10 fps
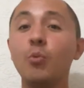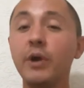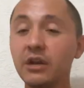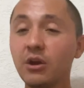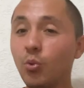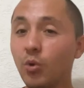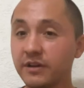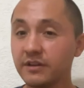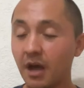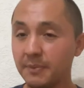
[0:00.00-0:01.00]
We know
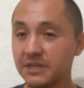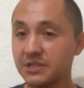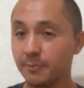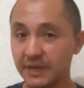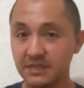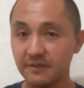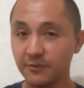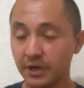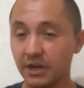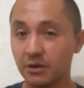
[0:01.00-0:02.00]
what topics are best
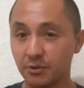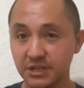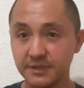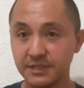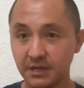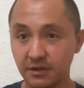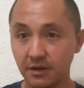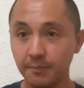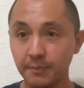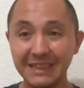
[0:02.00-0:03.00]
avoided at Christmas
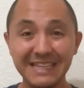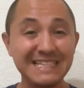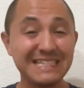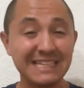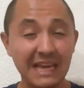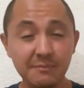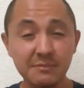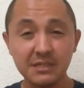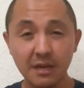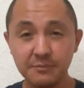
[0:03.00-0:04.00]
dinner, but these same
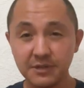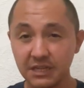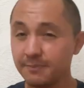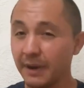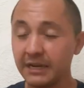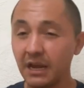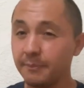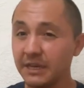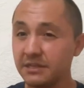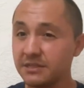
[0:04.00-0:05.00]
subjects might
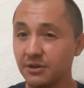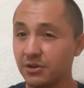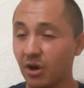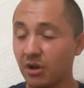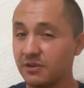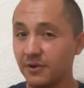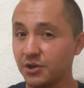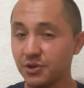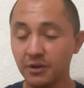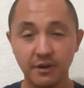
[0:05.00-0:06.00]
not be considered
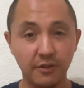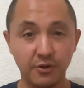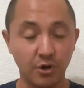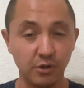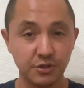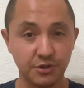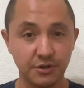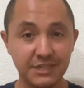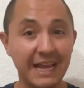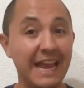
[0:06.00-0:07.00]
controversial in other
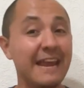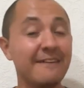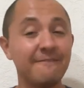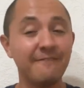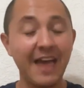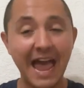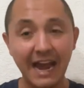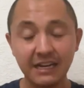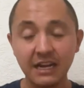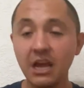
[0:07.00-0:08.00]
cultures. In
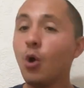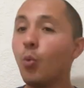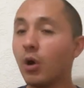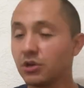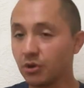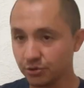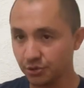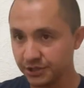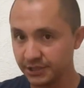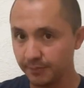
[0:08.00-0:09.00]
fact, one
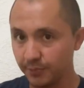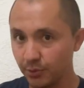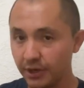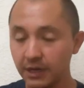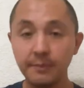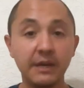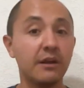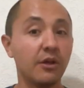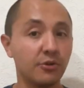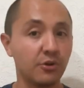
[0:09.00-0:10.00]
culture's taboo can be
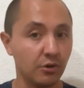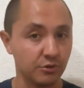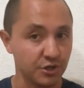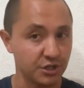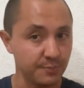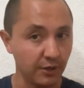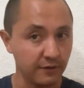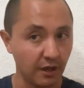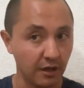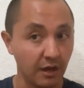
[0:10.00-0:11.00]
another culture's small
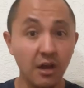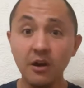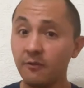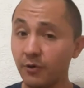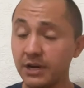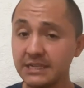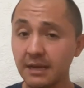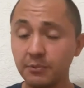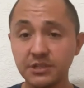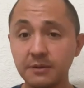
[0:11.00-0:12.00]
talk. For
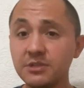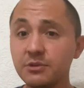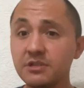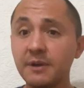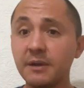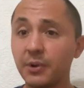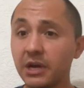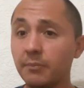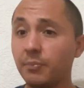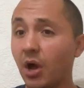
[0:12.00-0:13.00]
example, some students may
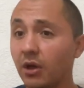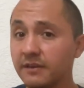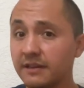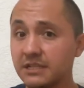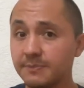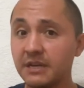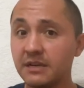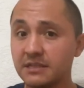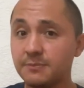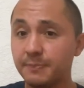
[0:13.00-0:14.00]
bring up politics
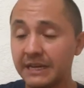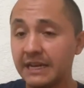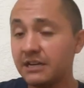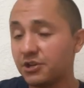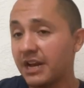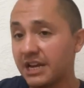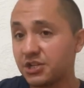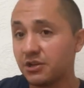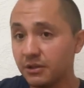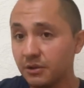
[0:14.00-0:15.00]
because it's been
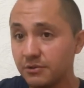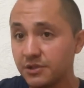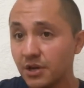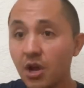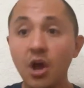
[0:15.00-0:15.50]
international news.